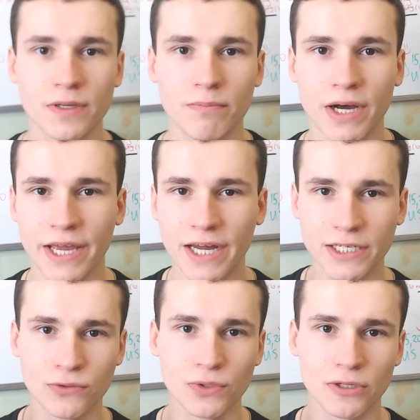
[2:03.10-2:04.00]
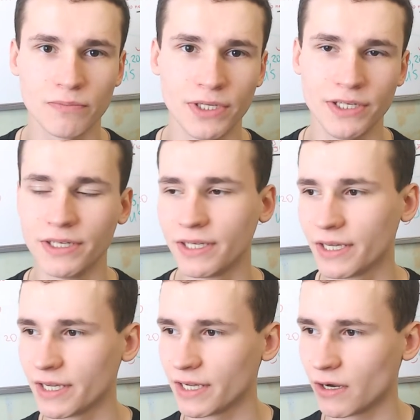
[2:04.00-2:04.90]
Piano will be
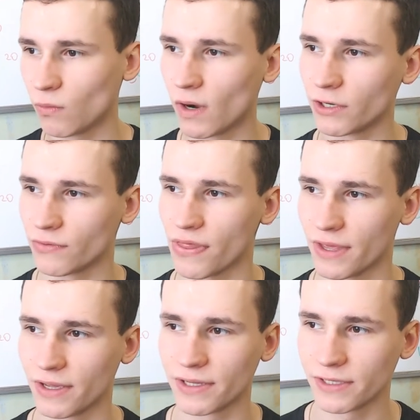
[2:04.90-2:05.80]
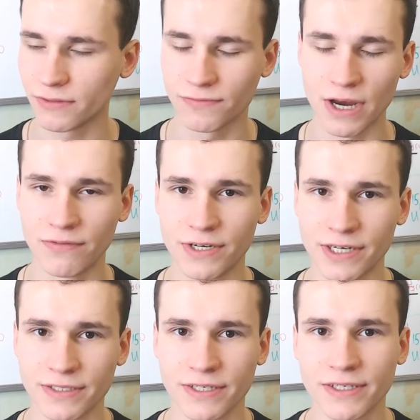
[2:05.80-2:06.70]
one of the
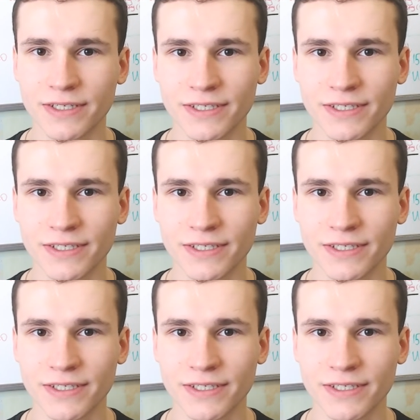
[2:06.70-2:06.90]
favorite,